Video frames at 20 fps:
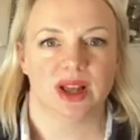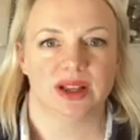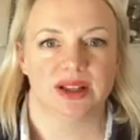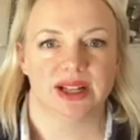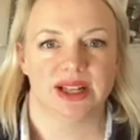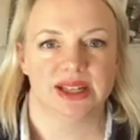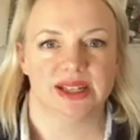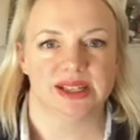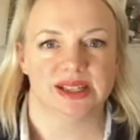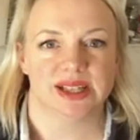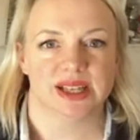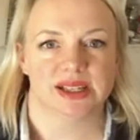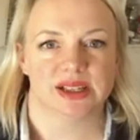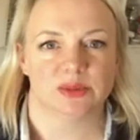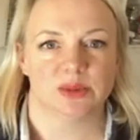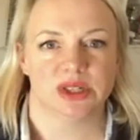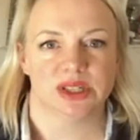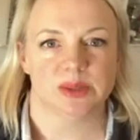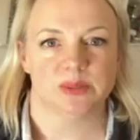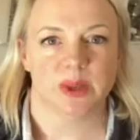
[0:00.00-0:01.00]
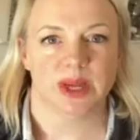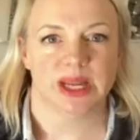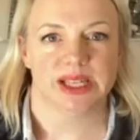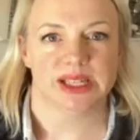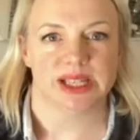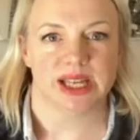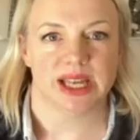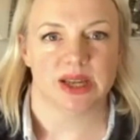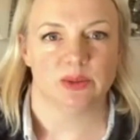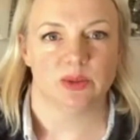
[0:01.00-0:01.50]
Linda says, I want to
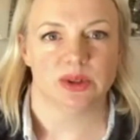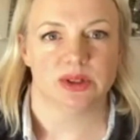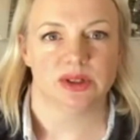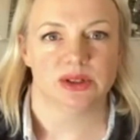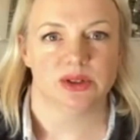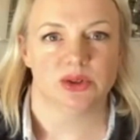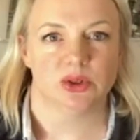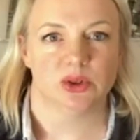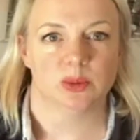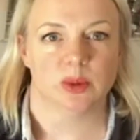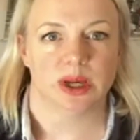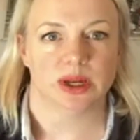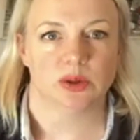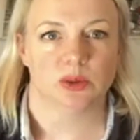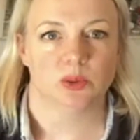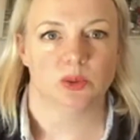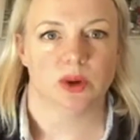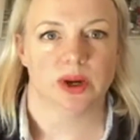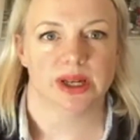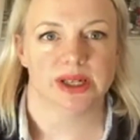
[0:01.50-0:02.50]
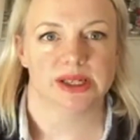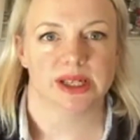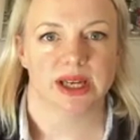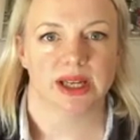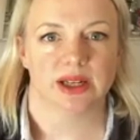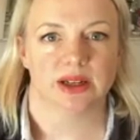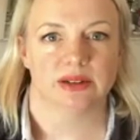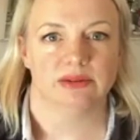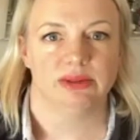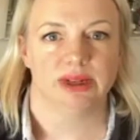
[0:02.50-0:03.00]
paint a wooden door panel white.
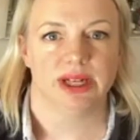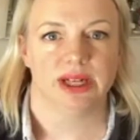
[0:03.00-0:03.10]
Can I